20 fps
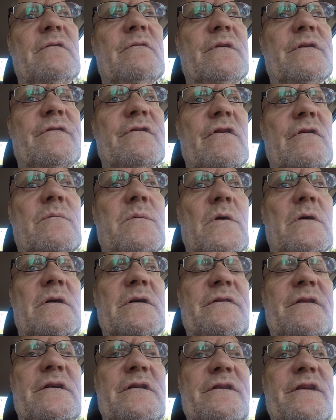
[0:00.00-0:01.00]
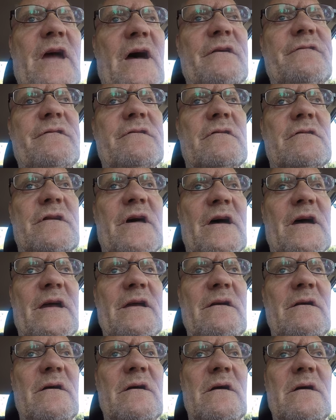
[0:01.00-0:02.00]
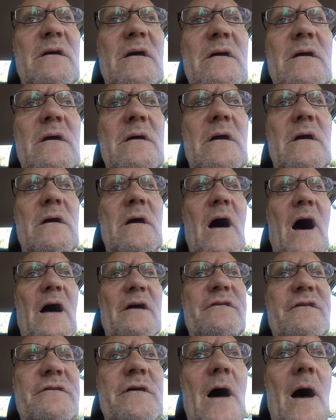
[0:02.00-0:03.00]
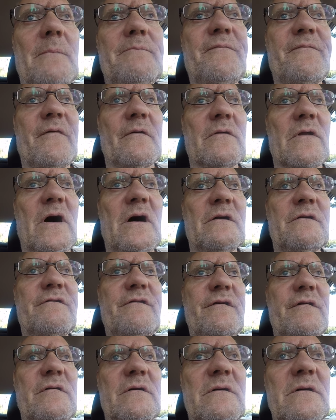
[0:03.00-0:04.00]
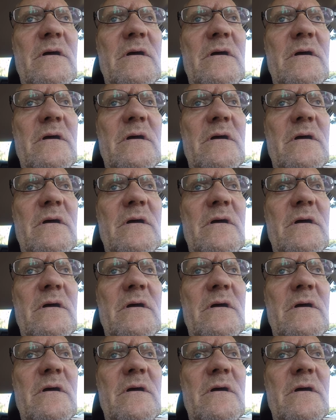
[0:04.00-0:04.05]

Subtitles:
with Uber, and then yesterday I stopped for lunch,